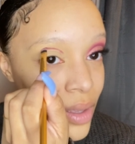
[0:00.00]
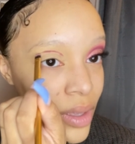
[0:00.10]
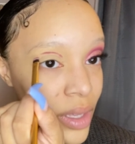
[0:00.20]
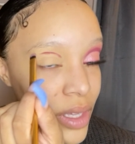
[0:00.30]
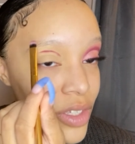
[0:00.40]

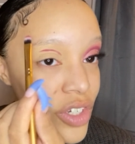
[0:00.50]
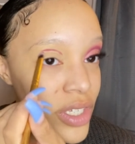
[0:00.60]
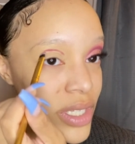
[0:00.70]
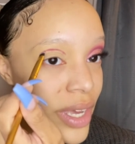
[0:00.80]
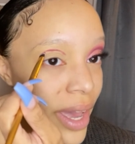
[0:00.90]
And
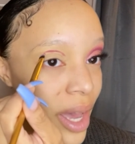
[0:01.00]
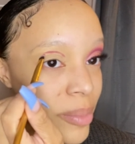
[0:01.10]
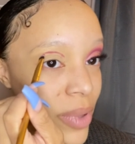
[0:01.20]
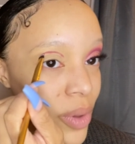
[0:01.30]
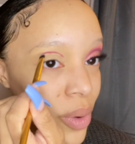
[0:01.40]
just tap
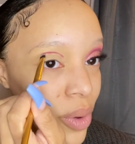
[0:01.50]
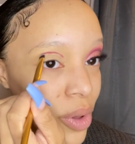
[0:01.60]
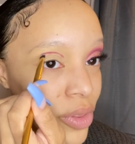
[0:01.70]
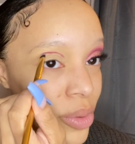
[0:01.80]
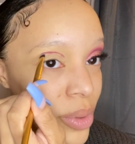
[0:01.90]
it
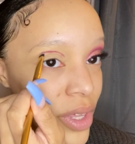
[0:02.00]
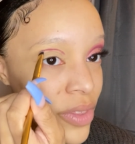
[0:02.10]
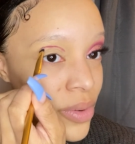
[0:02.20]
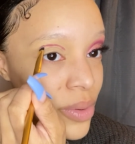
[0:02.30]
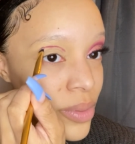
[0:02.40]
all the way through.